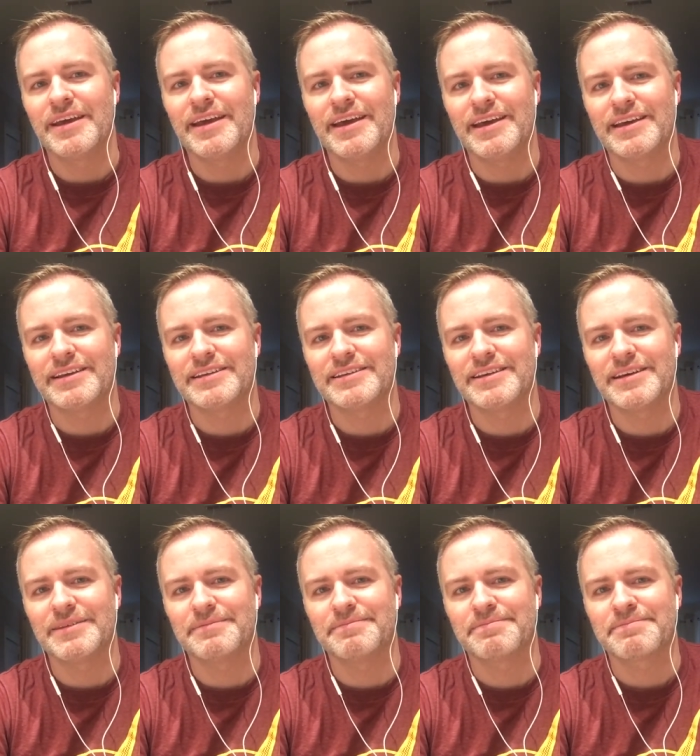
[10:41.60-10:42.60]

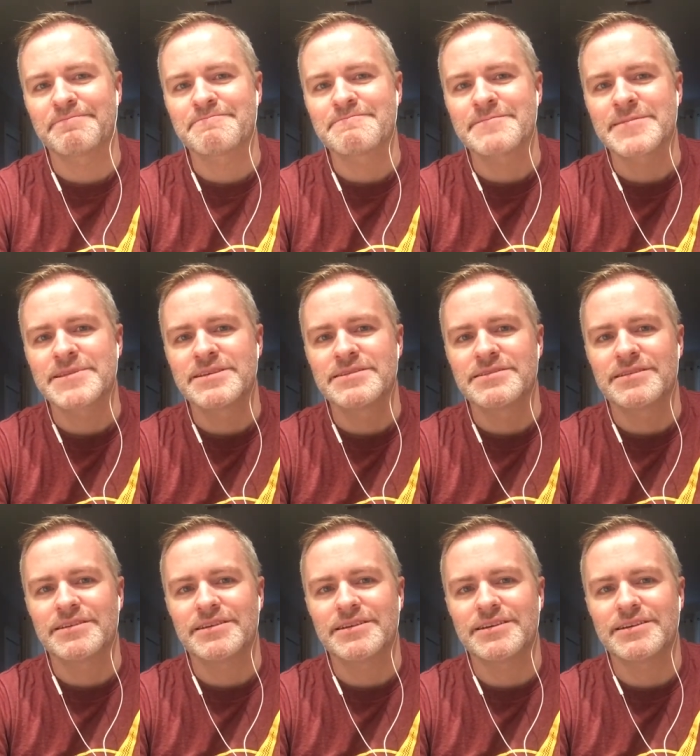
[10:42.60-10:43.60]
and
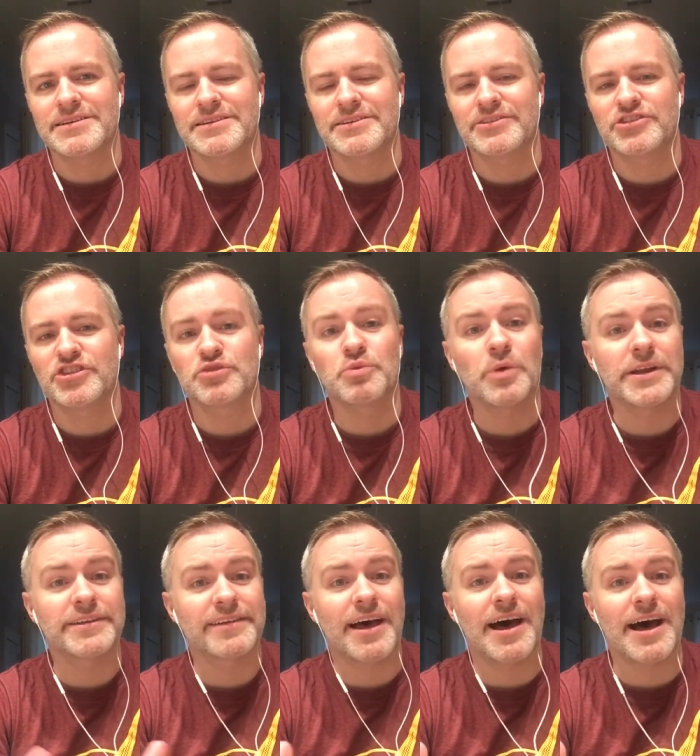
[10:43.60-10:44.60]
just what
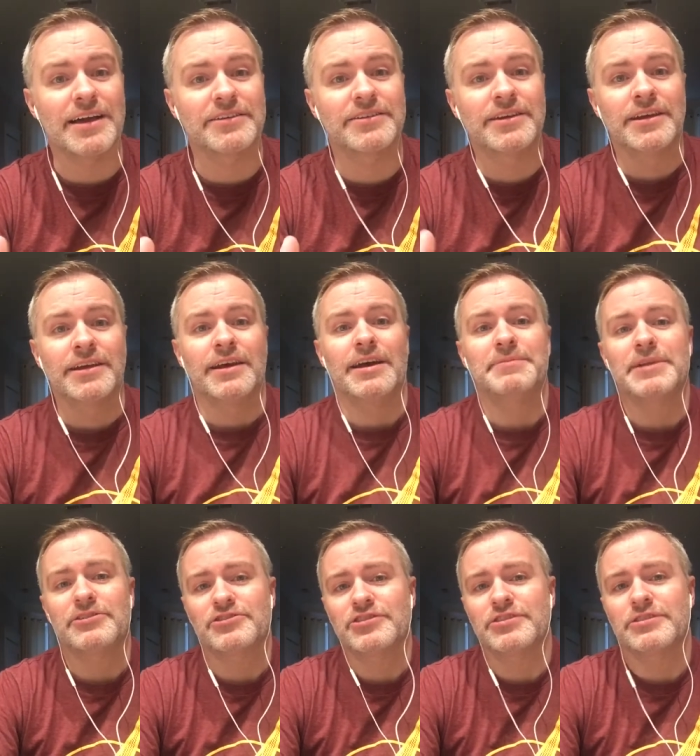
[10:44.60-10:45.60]
is hot. I'm
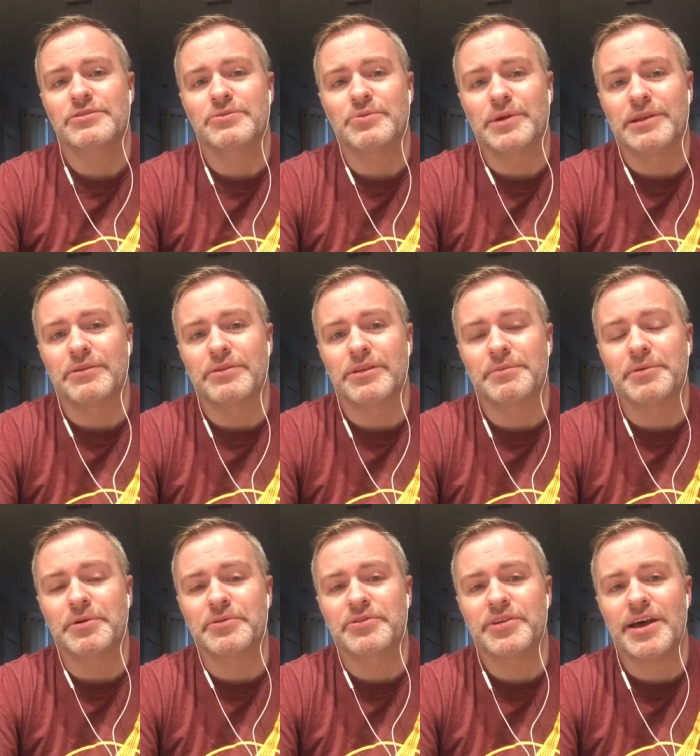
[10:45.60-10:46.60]
not sure what the
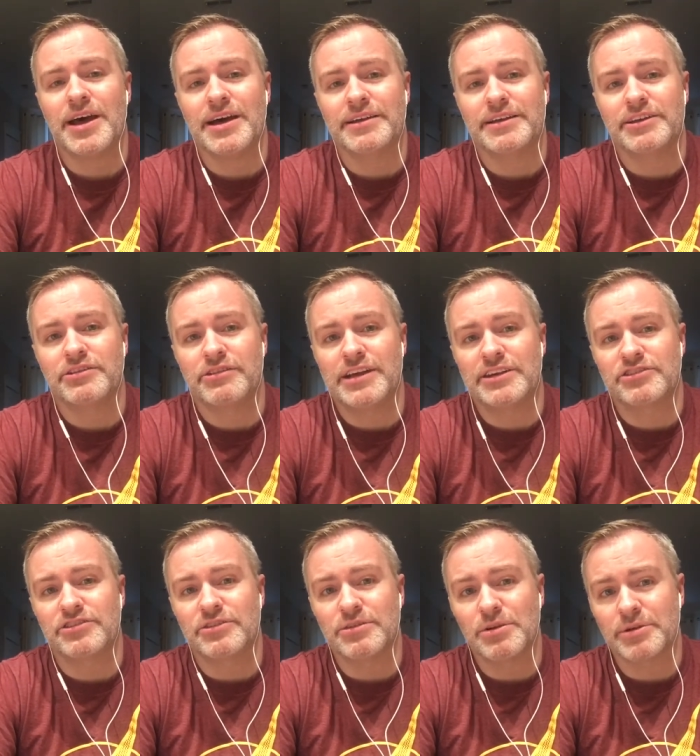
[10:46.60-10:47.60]
most hot
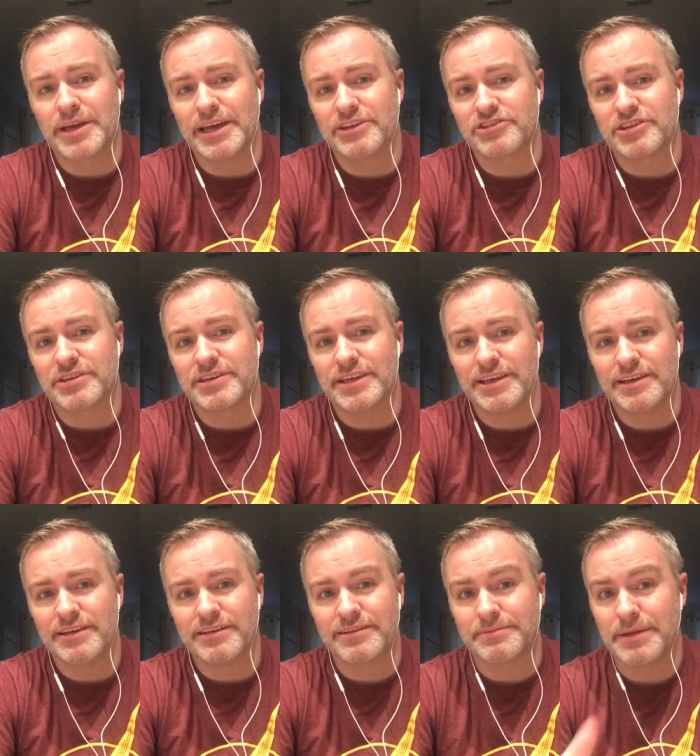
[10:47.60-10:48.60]
international location
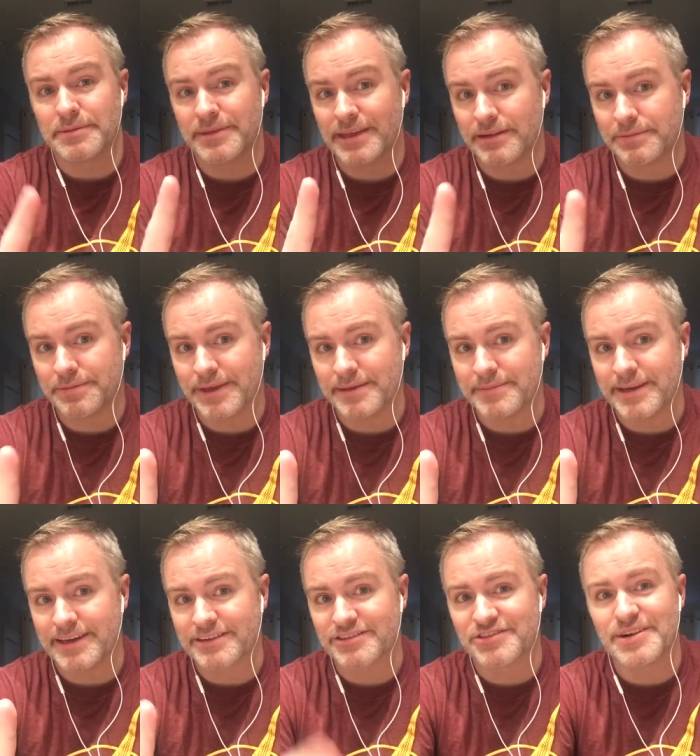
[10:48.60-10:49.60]
is. Maybe that'll plan my
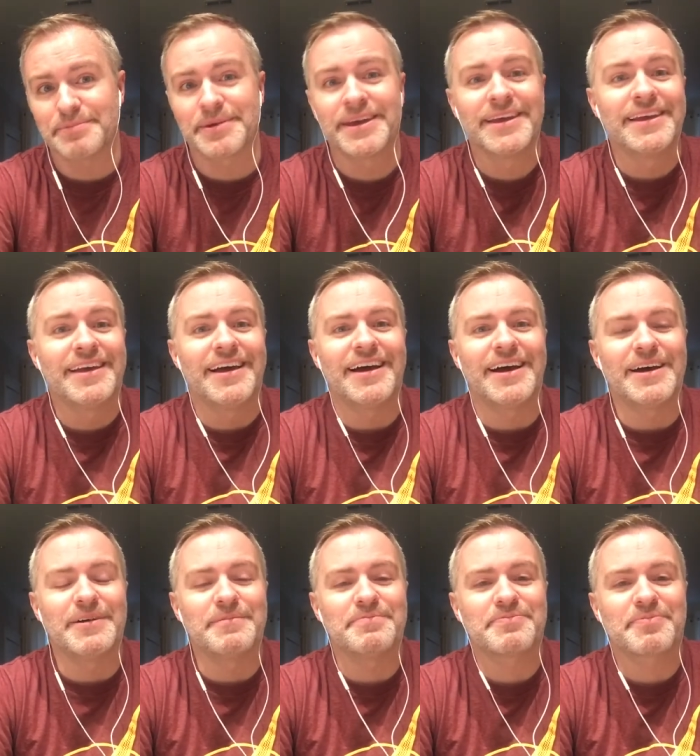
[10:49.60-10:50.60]
next trip.
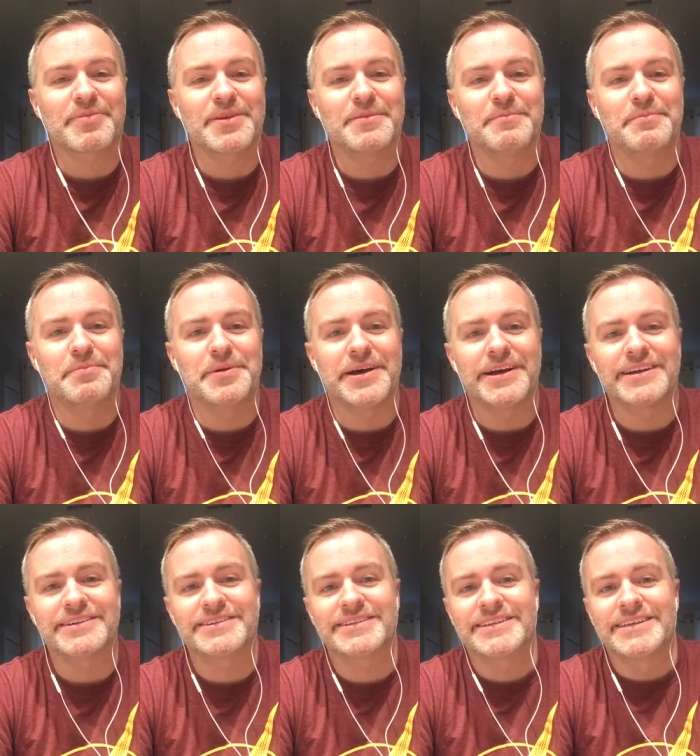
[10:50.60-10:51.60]

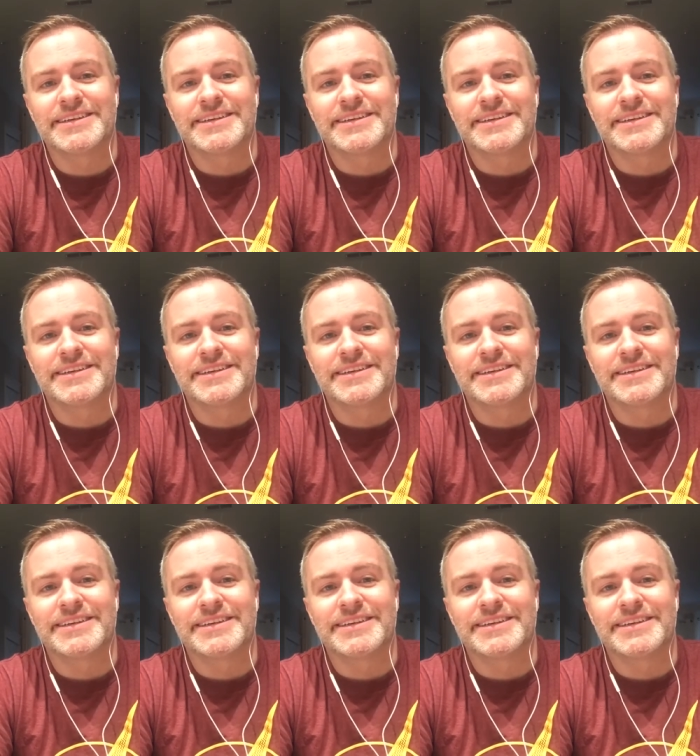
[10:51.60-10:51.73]
But